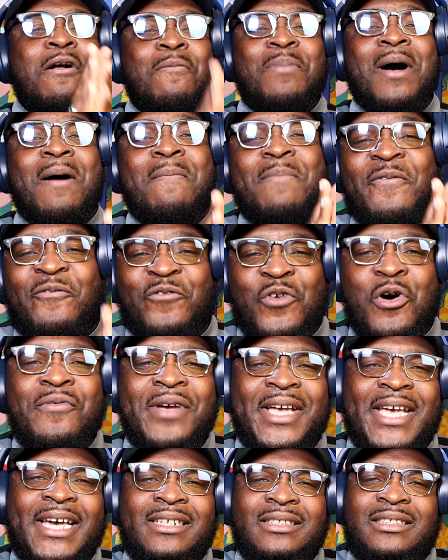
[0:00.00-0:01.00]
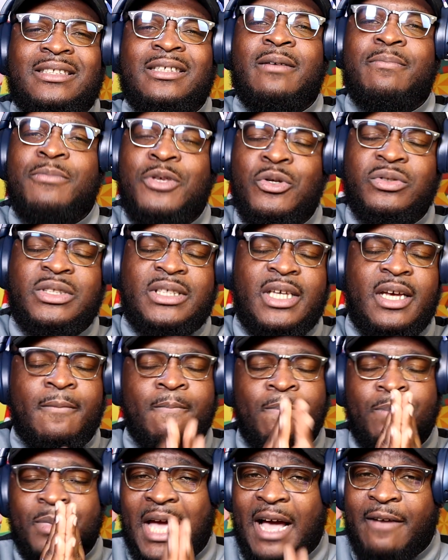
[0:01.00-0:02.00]
But before we get into the music,
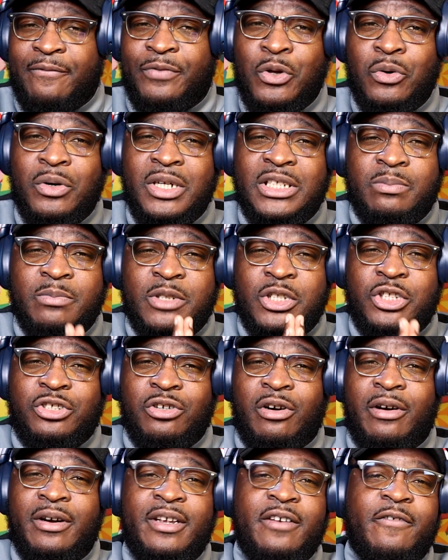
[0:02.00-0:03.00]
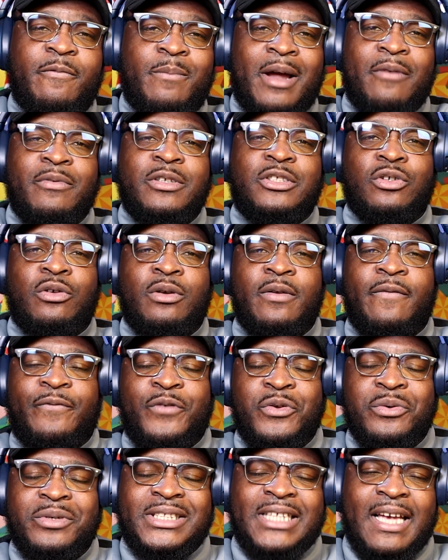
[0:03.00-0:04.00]
I've noticed majority of my returning
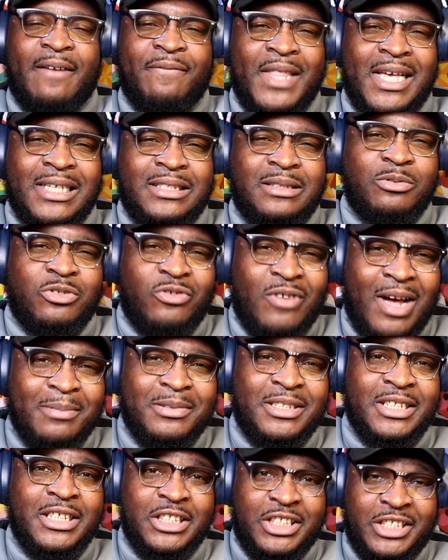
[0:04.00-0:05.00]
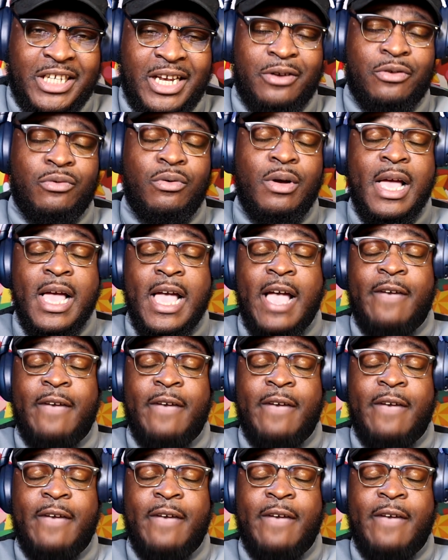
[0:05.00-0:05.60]
viewers have not subscribed to the channel.